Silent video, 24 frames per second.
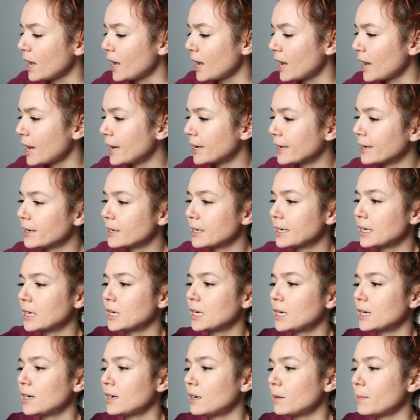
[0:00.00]
and
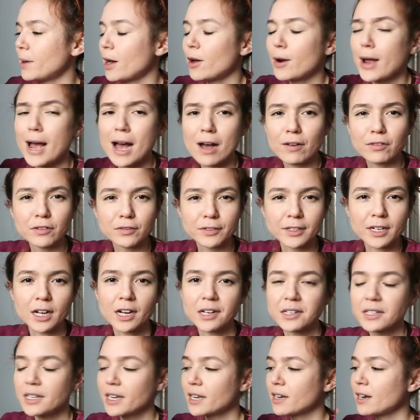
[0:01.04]
uh, about half of an
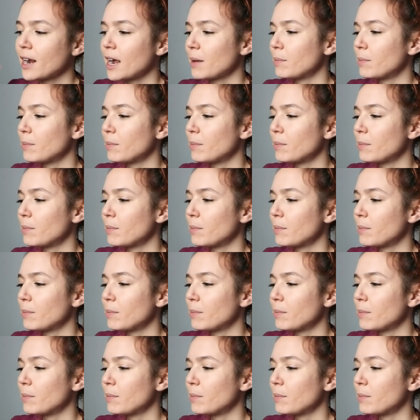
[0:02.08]
onion.